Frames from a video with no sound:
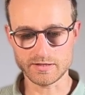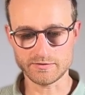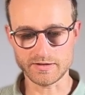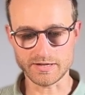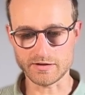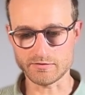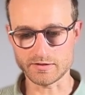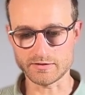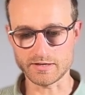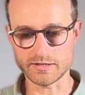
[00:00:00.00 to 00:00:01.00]
If I get rid
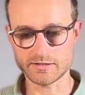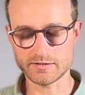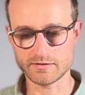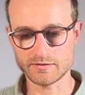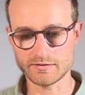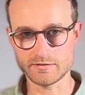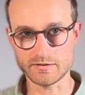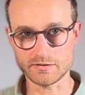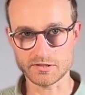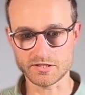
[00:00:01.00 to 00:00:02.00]
of this,
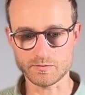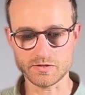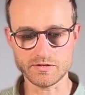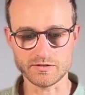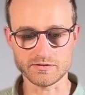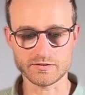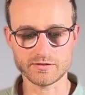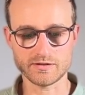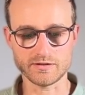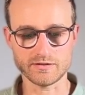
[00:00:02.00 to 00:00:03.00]
it disappears.
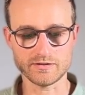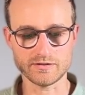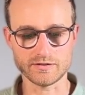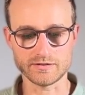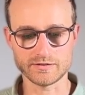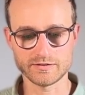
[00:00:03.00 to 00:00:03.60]
Haha.